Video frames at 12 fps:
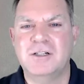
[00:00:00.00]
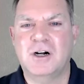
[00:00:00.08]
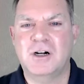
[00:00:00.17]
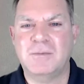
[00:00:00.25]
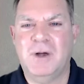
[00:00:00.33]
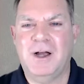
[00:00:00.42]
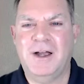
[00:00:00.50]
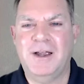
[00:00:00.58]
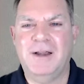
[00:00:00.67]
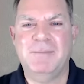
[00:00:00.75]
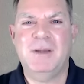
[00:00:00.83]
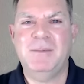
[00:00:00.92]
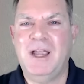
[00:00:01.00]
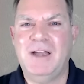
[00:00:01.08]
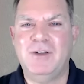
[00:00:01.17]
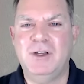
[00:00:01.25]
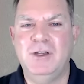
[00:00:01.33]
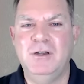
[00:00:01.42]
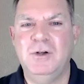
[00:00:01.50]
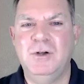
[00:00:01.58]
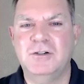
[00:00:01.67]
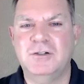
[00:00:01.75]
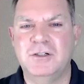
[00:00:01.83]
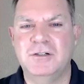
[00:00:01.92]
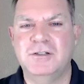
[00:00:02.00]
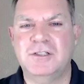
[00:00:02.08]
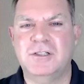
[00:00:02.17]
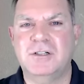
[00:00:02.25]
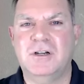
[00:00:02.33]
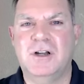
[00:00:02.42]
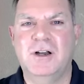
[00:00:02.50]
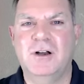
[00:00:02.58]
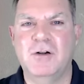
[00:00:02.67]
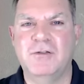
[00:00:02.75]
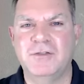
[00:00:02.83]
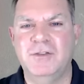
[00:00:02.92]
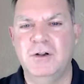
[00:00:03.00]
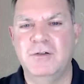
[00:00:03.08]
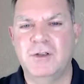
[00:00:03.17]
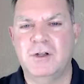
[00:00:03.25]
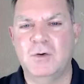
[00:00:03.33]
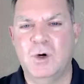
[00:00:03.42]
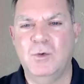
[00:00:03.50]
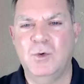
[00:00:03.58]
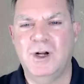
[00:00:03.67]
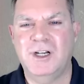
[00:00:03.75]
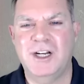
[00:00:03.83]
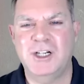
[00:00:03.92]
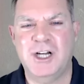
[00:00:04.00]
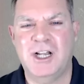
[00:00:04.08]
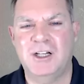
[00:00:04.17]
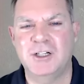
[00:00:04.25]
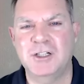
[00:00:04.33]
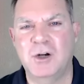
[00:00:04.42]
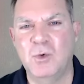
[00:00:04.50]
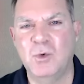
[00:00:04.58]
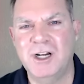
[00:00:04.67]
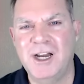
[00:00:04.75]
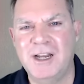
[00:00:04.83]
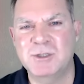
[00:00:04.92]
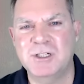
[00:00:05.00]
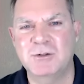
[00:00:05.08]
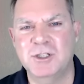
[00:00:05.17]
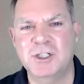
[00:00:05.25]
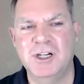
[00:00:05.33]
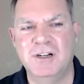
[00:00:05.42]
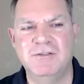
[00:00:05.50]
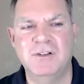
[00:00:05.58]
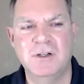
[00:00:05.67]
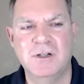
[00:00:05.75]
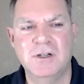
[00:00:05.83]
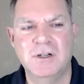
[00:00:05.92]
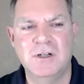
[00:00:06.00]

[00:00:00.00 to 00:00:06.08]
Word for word: start by maybe having you introduce an overview of the 21 day challenge and what it aims to achieve?